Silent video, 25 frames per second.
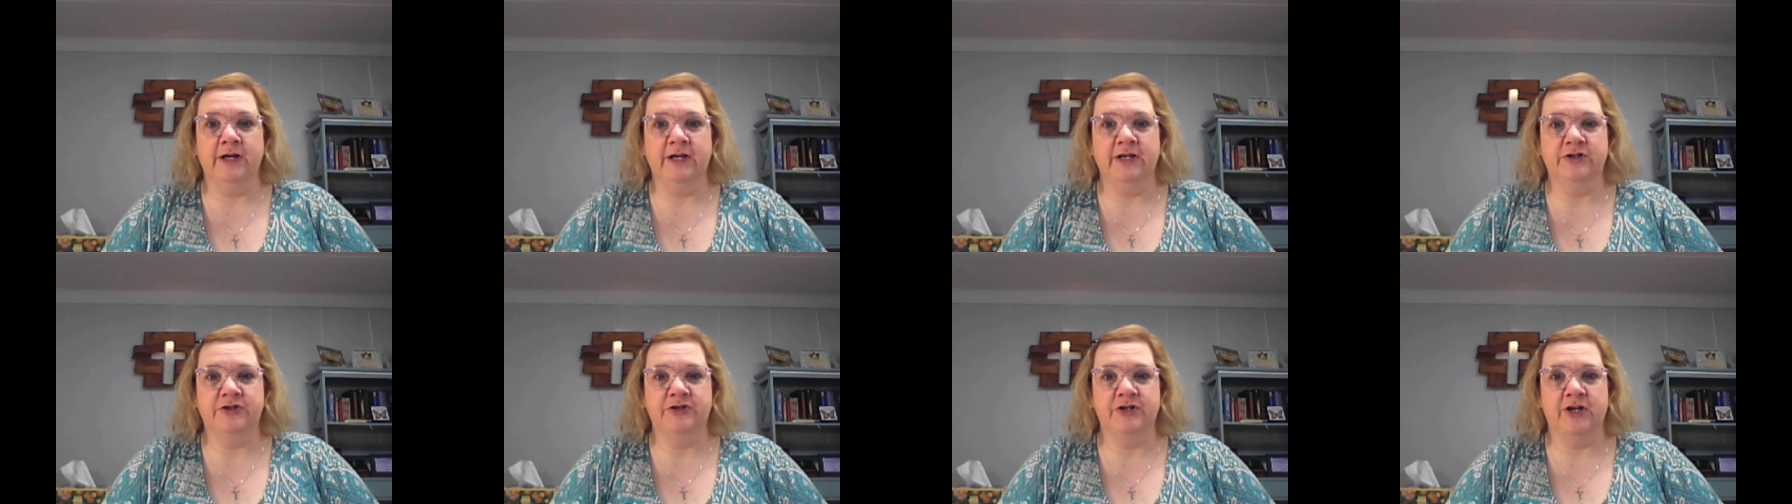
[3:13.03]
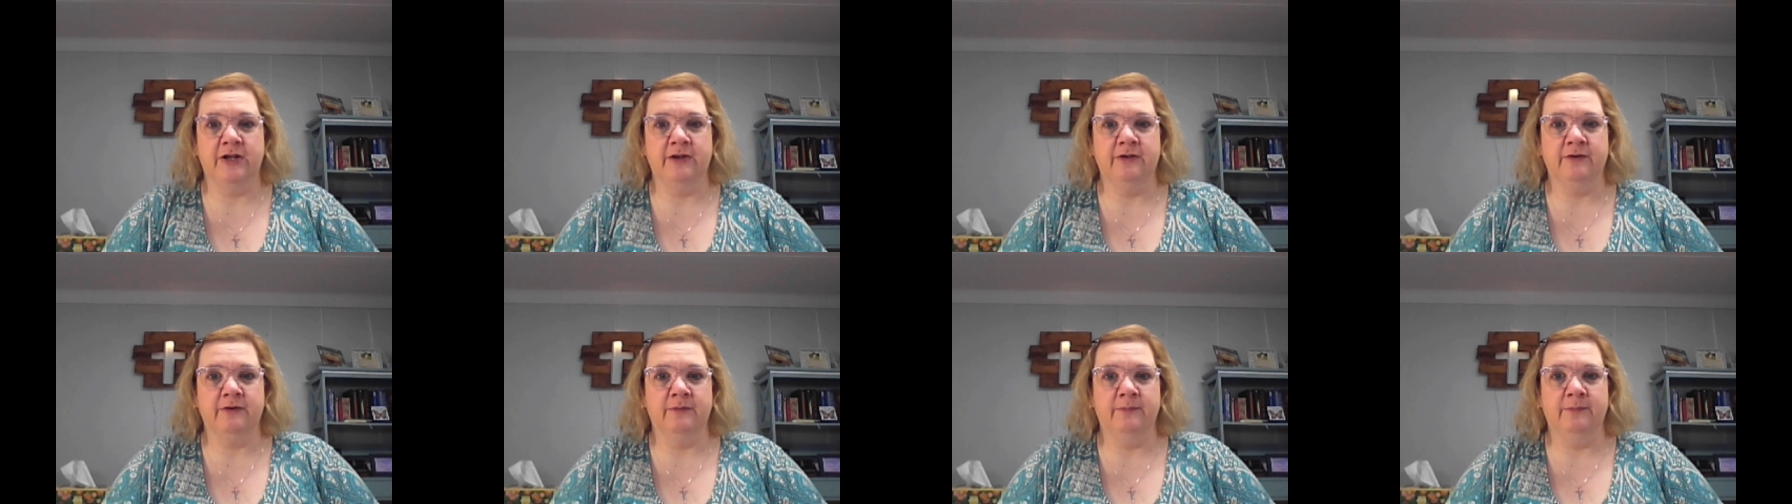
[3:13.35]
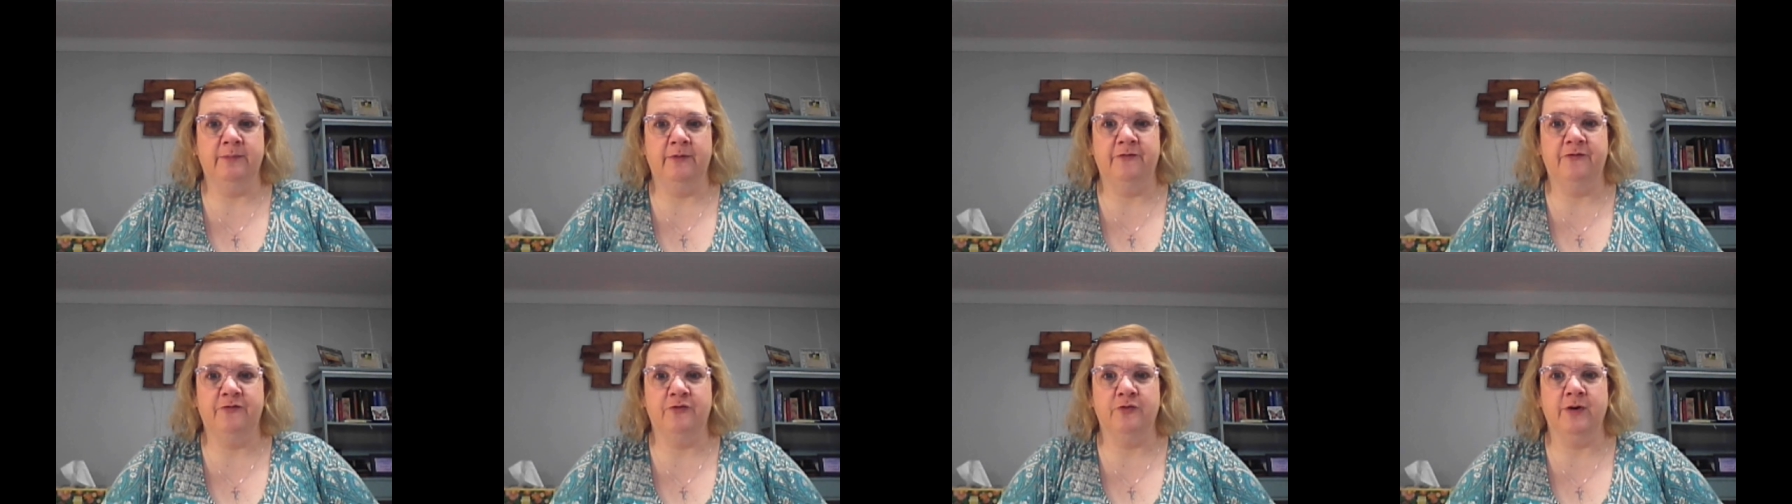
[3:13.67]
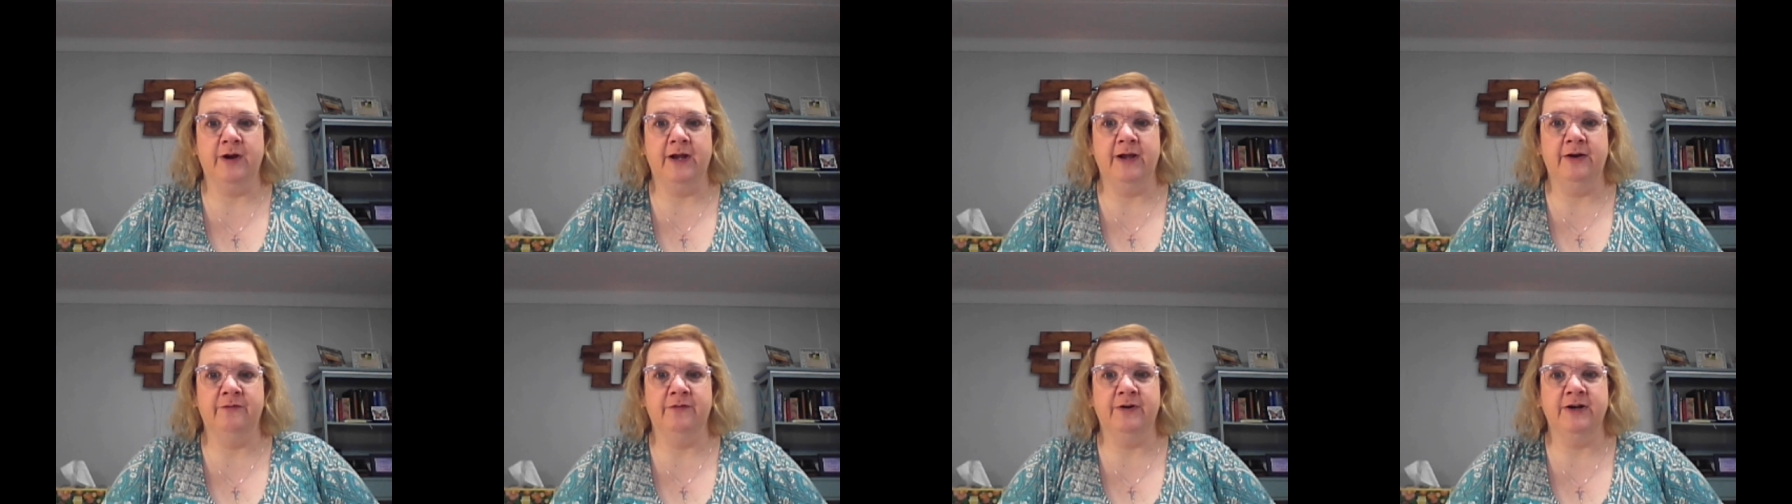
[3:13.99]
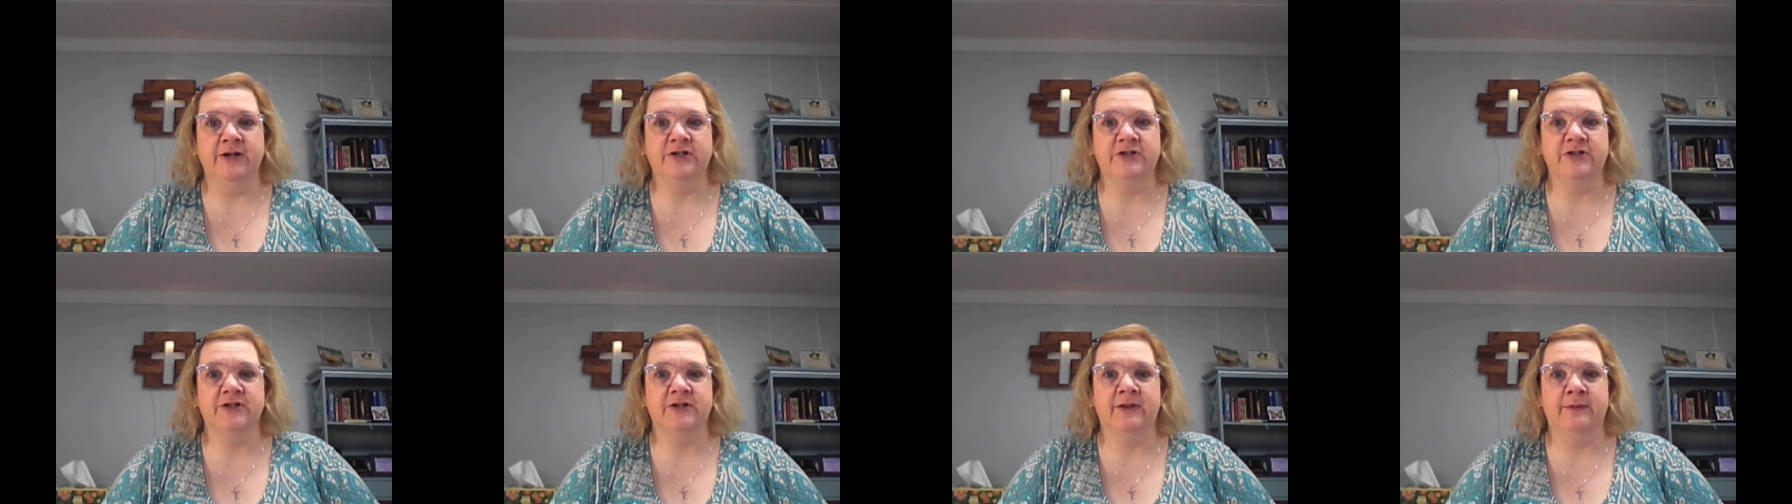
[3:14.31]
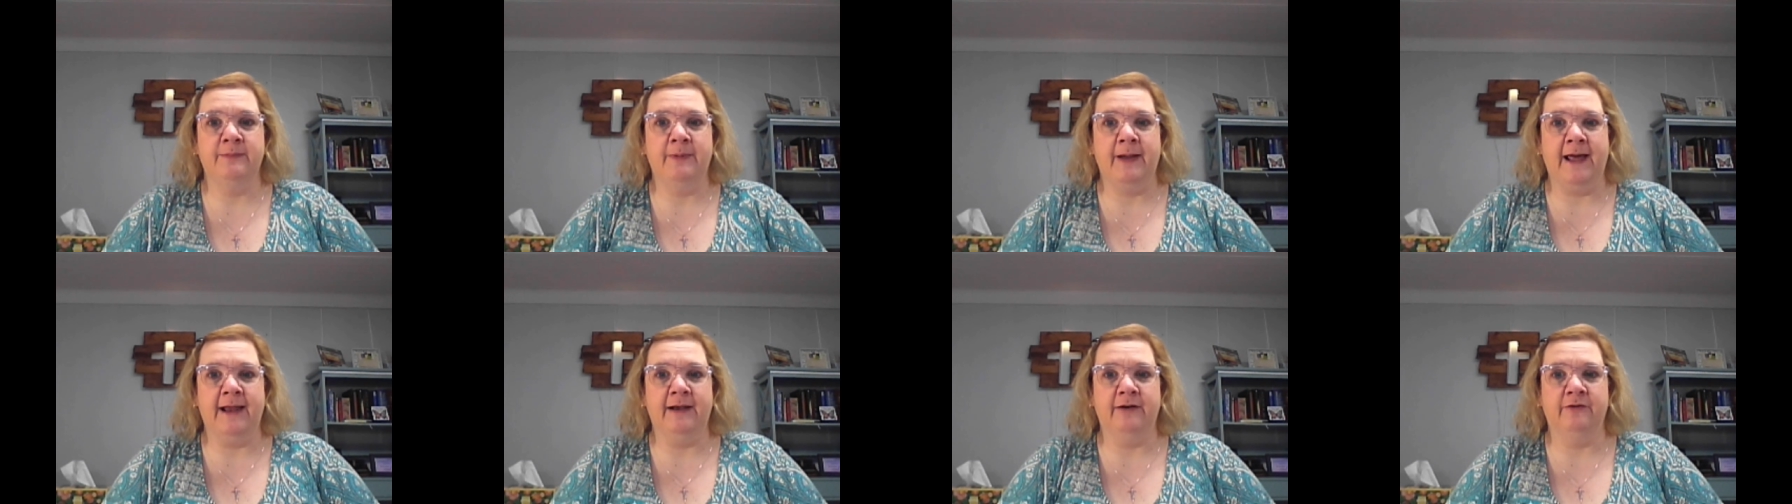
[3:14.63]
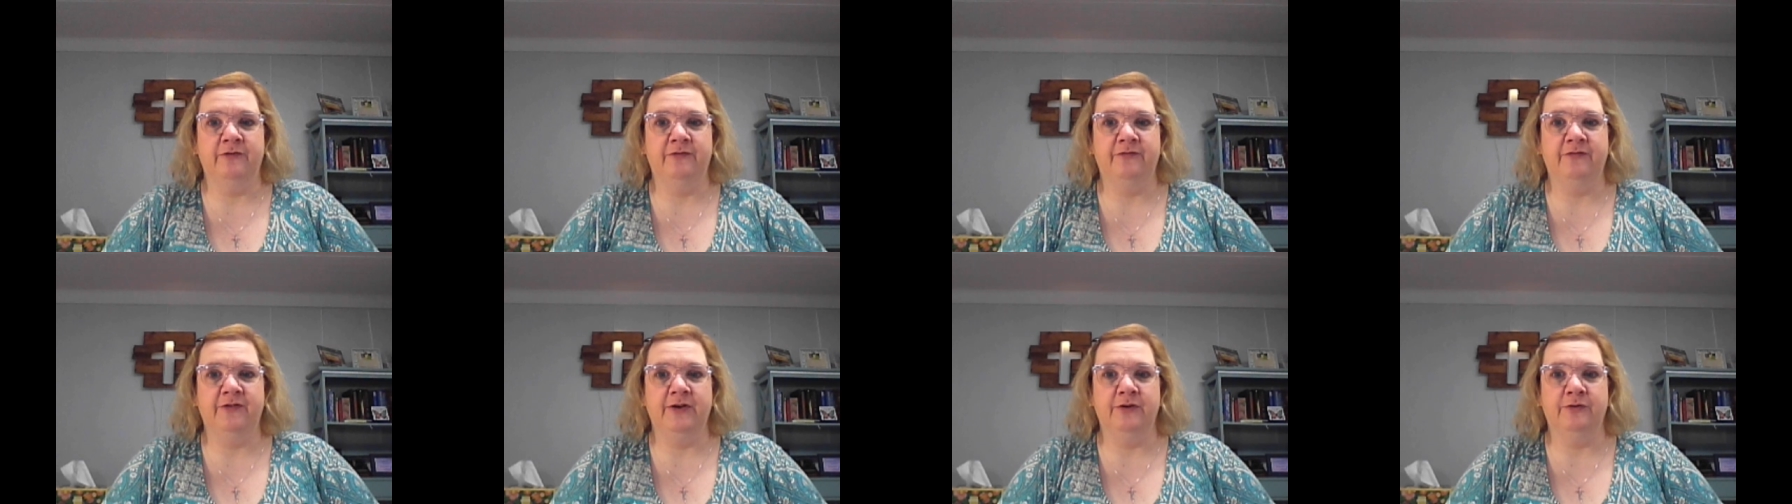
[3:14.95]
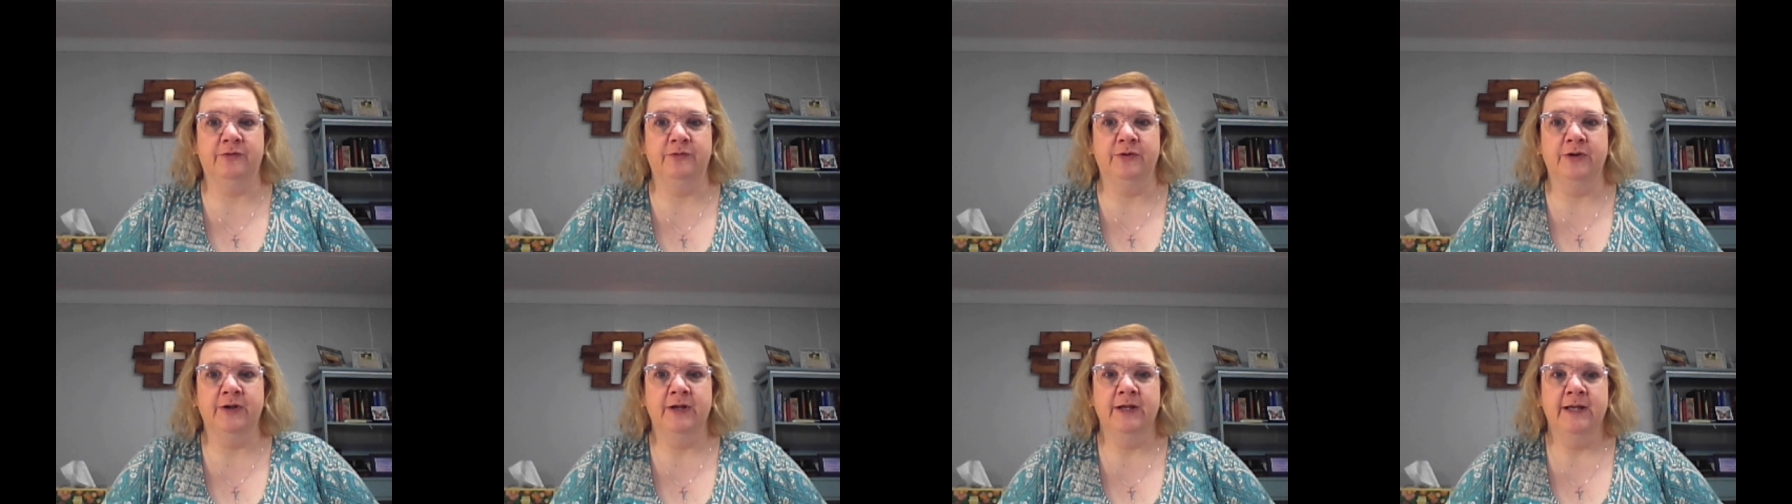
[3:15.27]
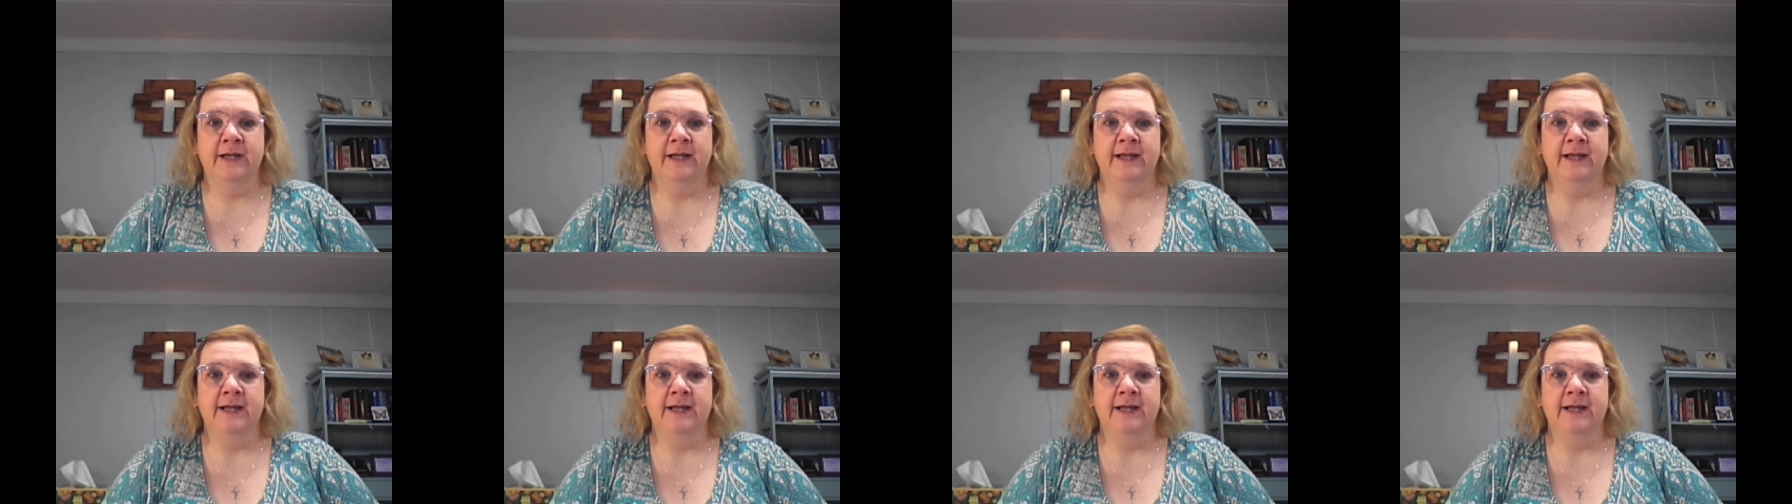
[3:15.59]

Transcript: each other before he reached the battlefield